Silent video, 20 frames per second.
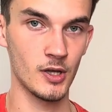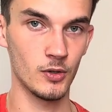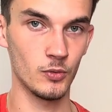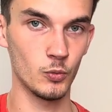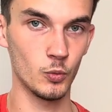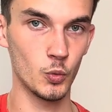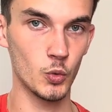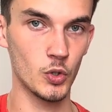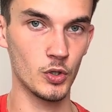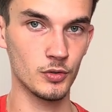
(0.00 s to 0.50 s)

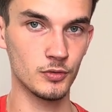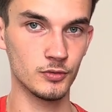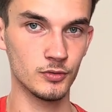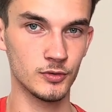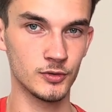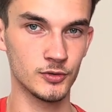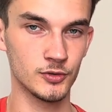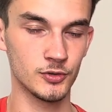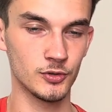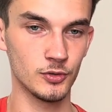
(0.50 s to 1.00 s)
1,
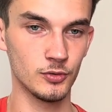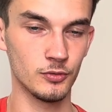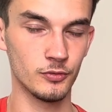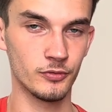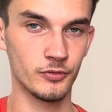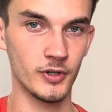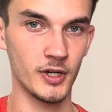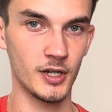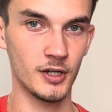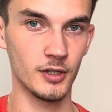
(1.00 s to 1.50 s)
2,
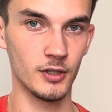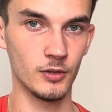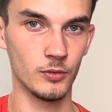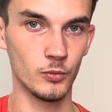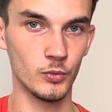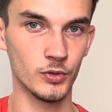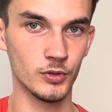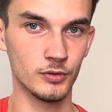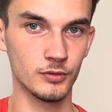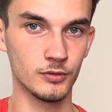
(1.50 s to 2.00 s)
fret it.
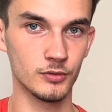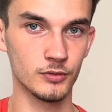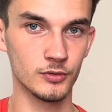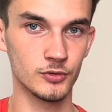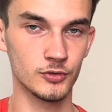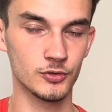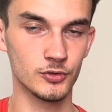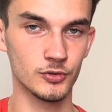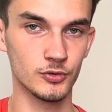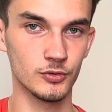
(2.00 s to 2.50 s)
1,
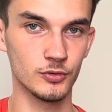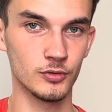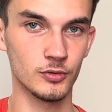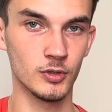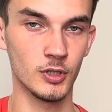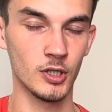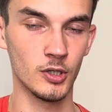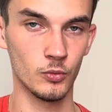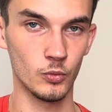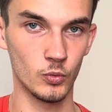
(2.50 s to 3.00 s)
2,
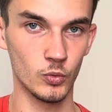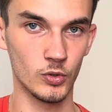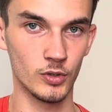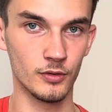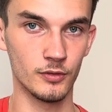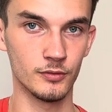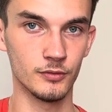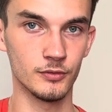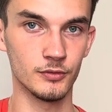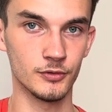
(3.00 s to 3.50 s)

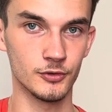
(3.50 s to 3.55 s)
1,